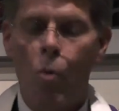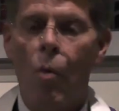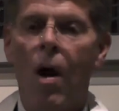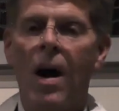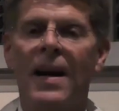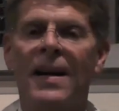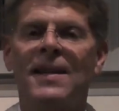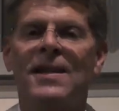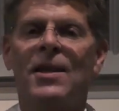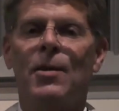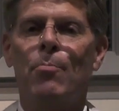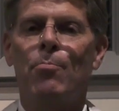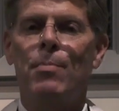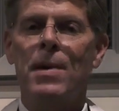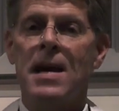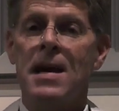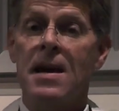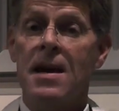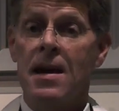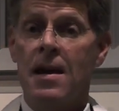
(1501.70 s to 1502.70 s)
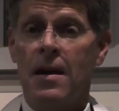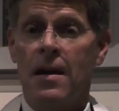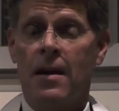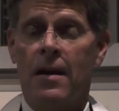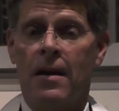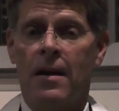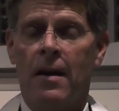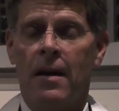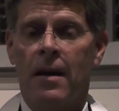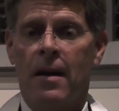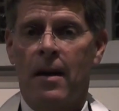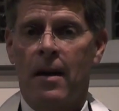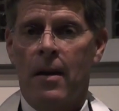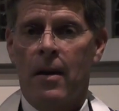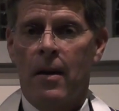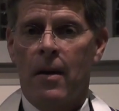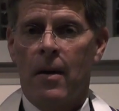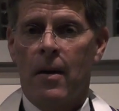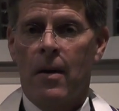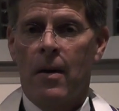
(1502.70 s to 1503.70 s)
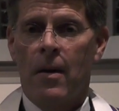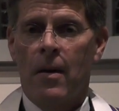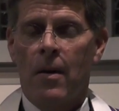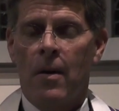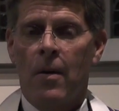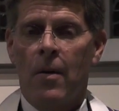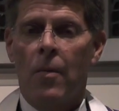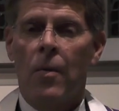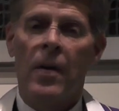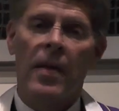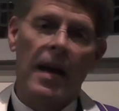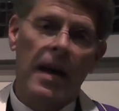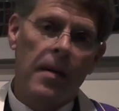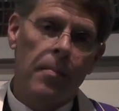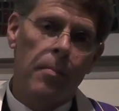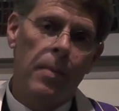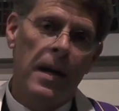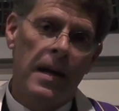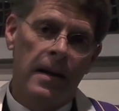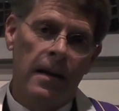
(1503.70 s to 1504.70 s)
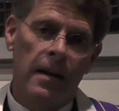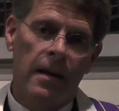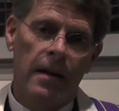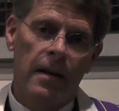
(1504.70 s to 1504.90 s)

wanted to be where they had been.